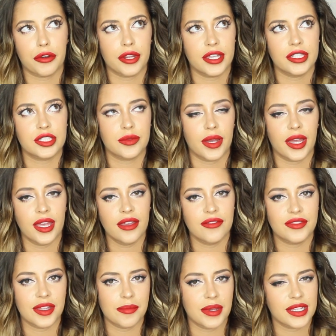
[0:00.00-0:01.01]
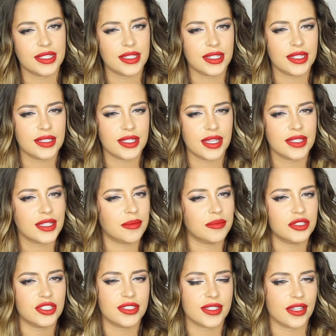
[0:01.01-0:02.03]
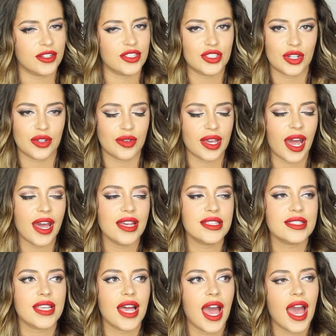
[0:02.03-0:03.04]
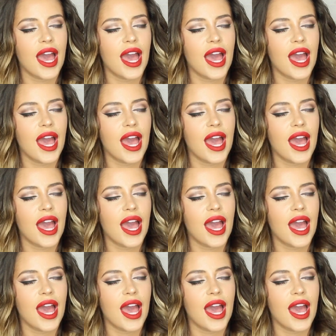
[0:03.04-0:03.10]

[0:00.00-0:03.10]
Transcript: each way if that makes any sense I'm just gonna show you guys